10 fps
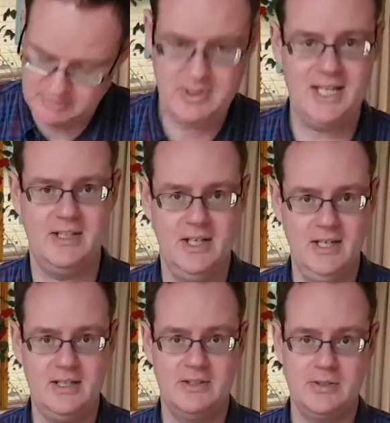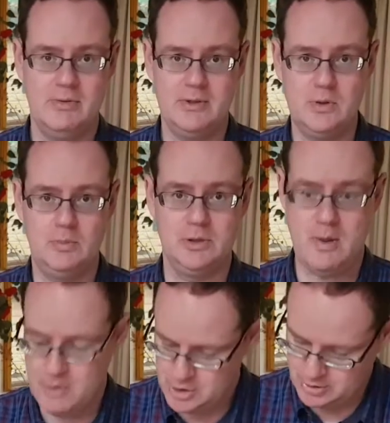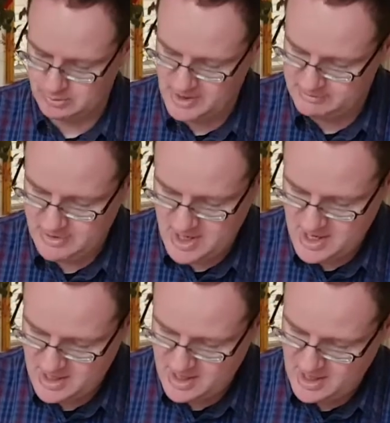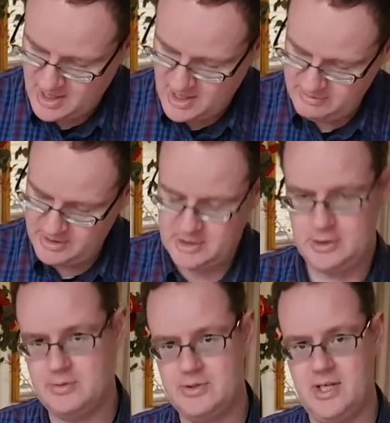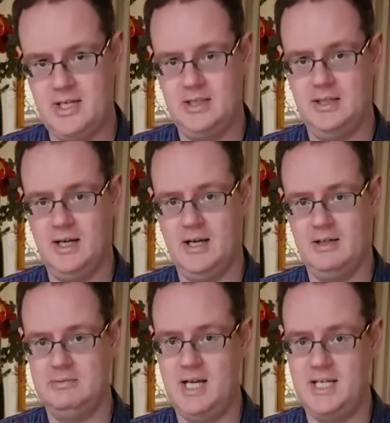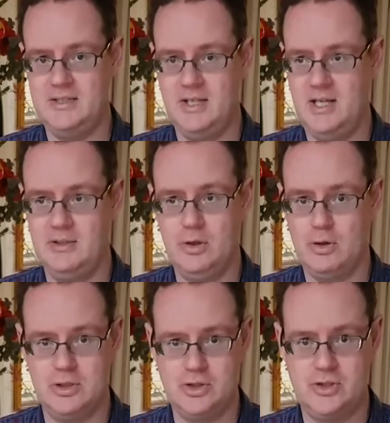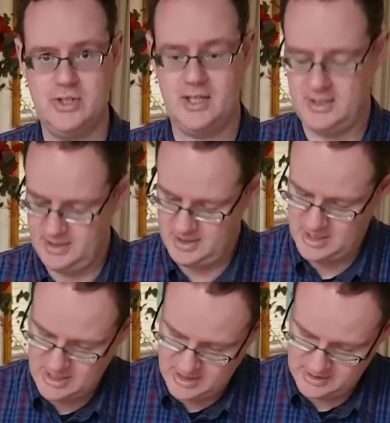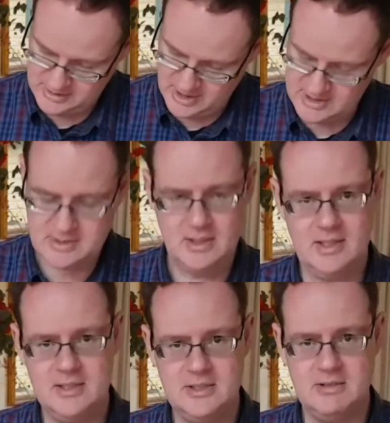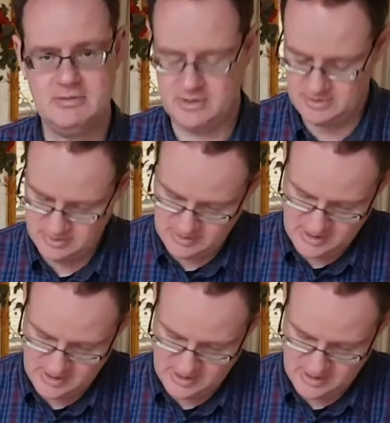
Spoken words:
of red here. So the normal commercial red veneer, and then I used a red and an orange dye to get slightly different